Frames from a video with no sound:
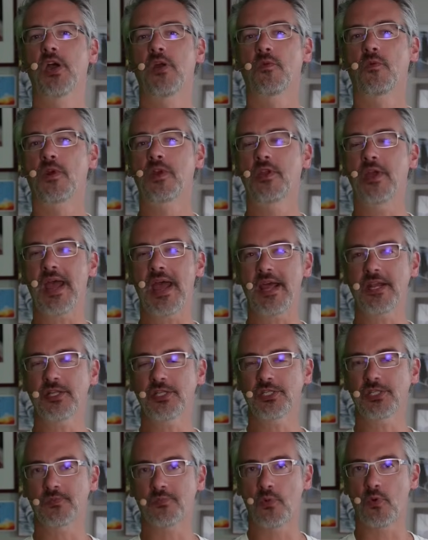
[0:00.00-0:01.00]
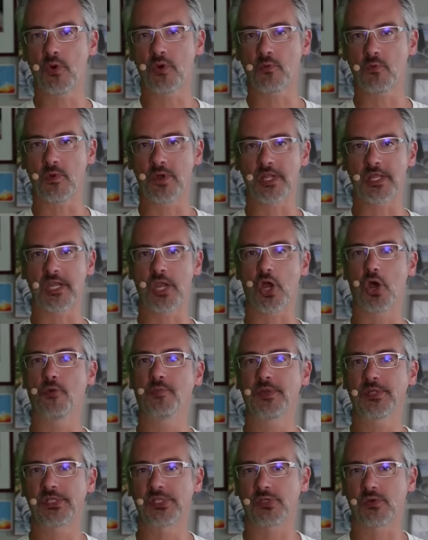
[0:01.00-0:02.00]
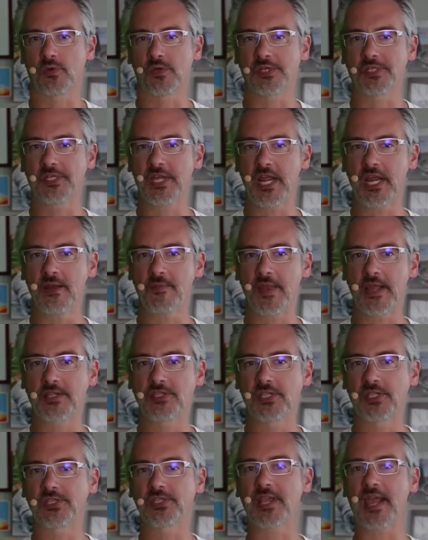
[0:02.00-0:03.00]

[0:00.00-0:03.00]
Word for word: where you had to support one of the open source databases,